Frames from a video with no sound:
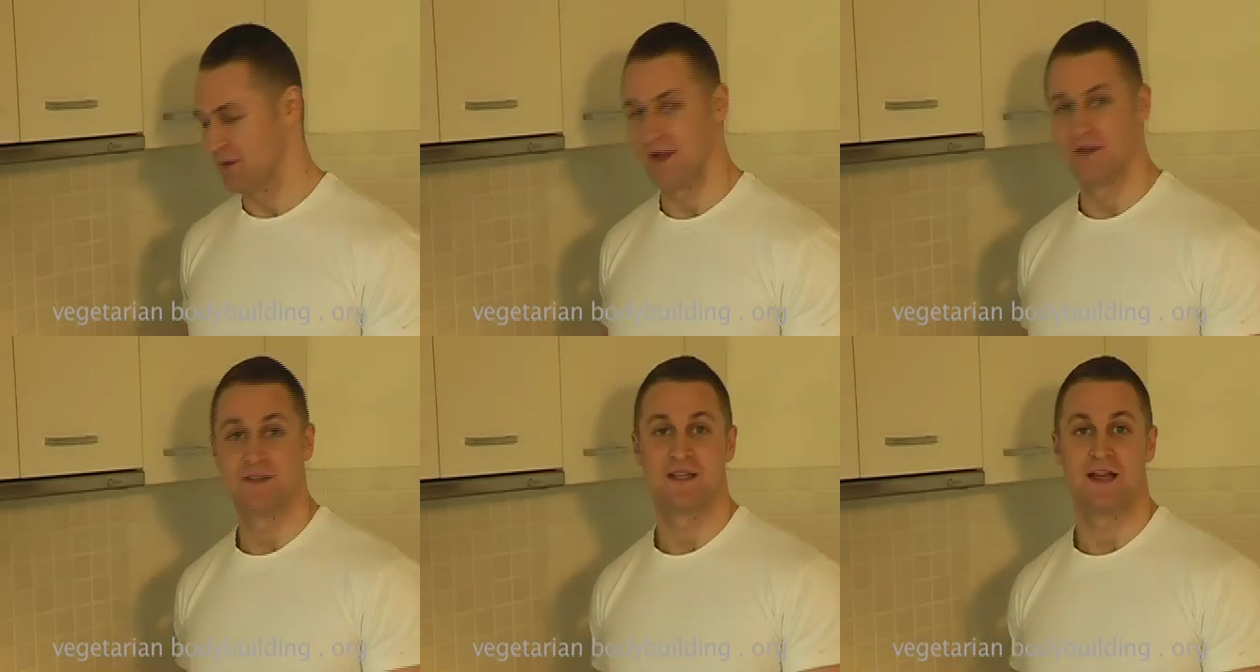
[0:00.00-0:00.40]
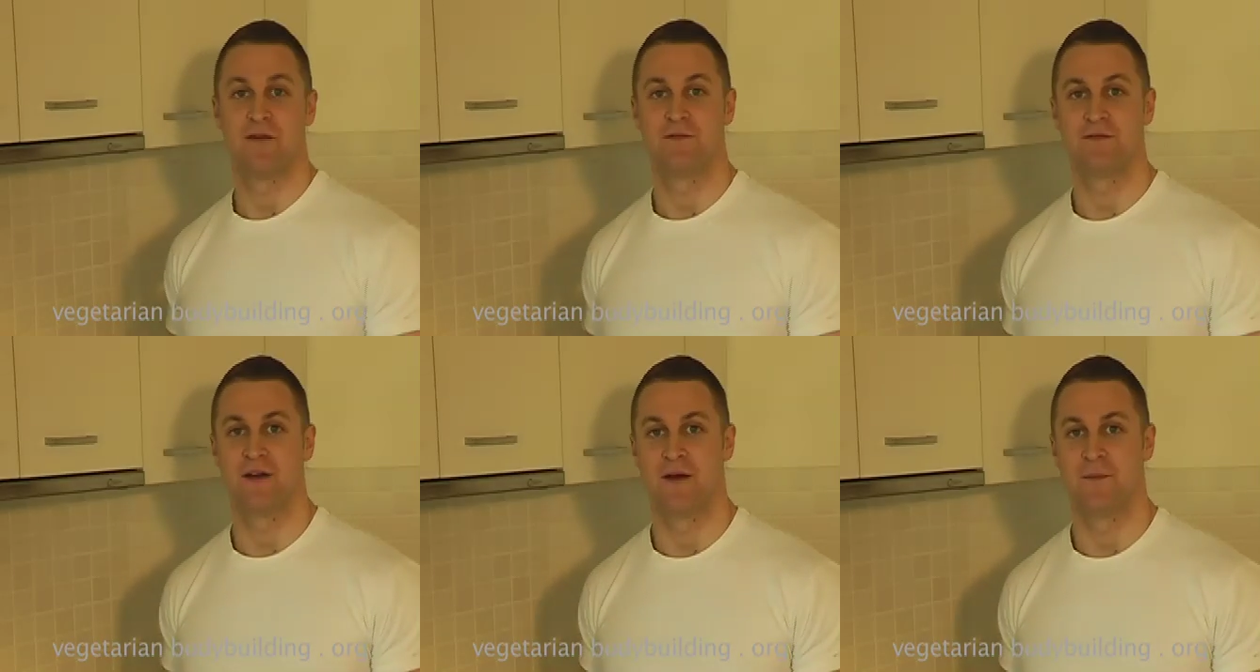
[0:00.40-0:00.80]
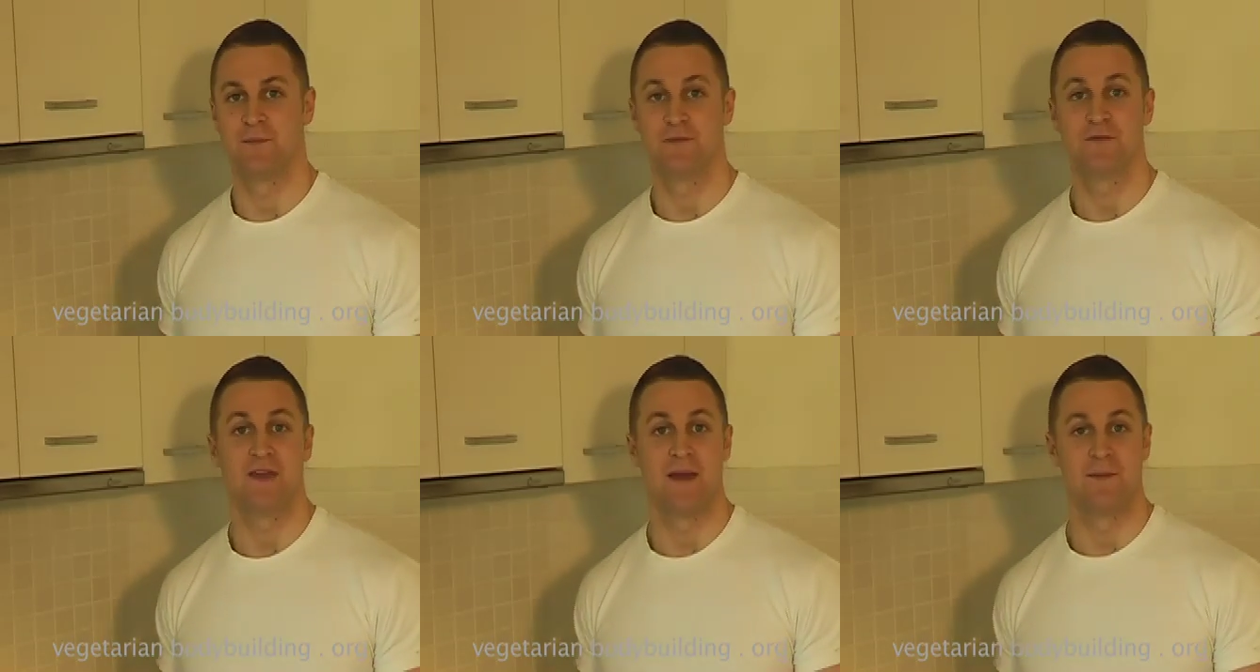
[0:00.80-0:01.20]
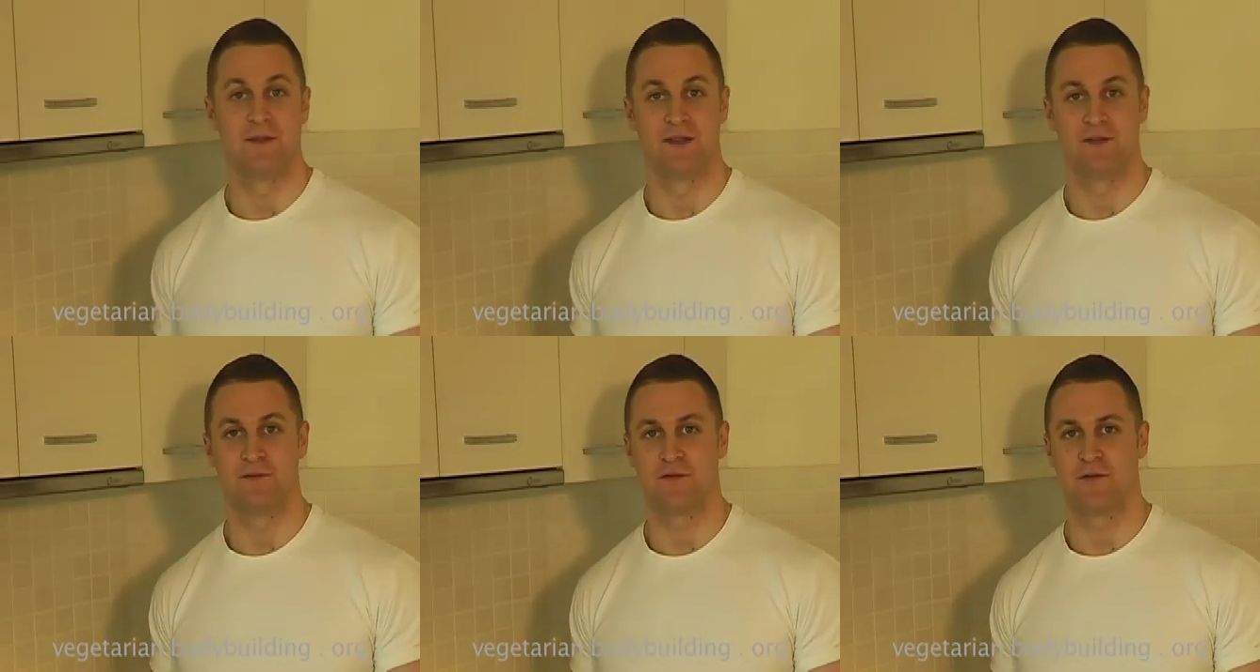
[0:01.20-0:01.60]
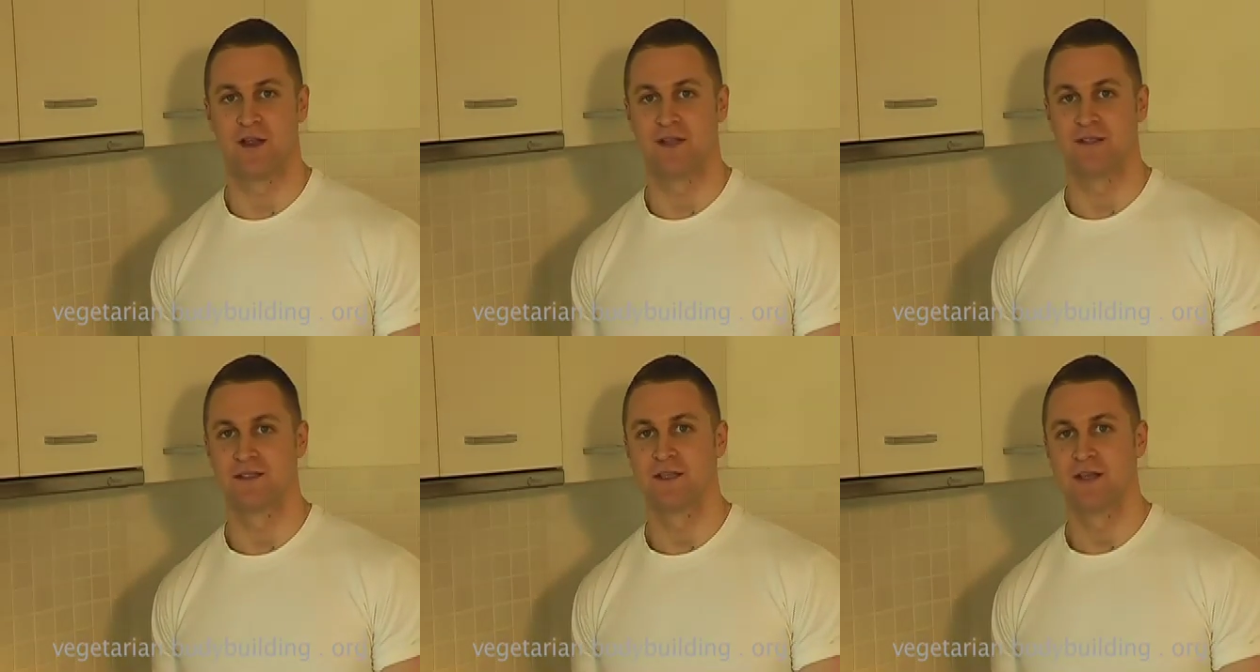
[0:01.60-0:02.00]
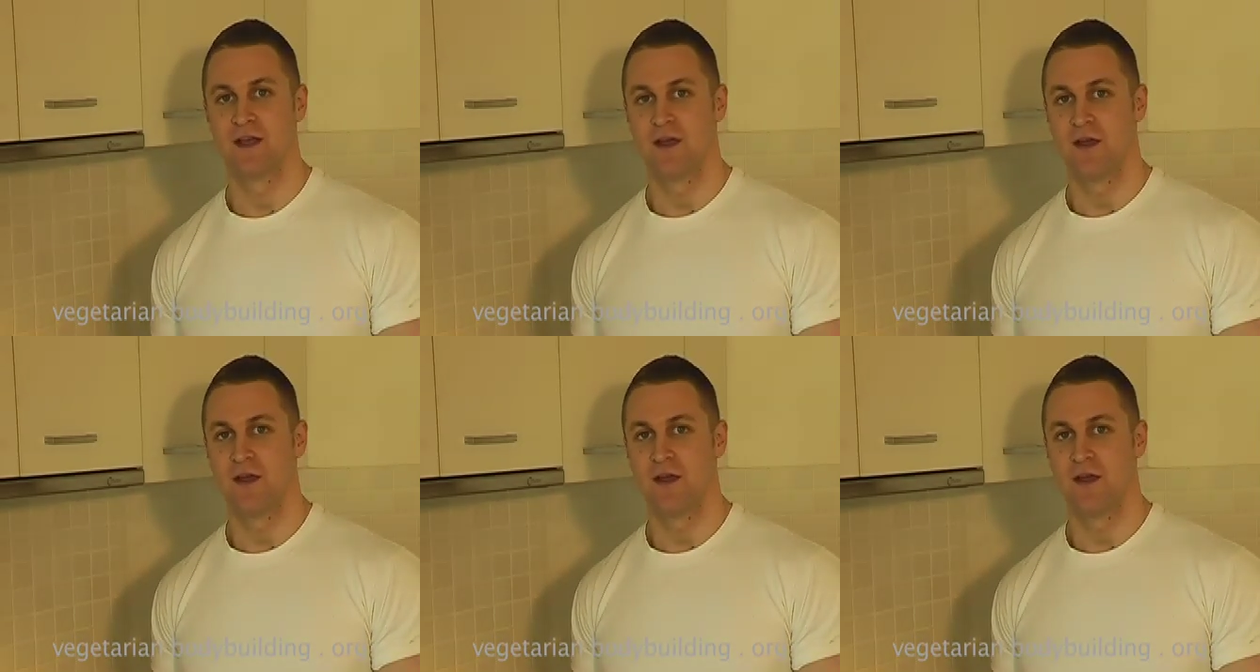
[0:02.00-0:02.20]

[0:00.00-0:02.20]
I used to have family and friends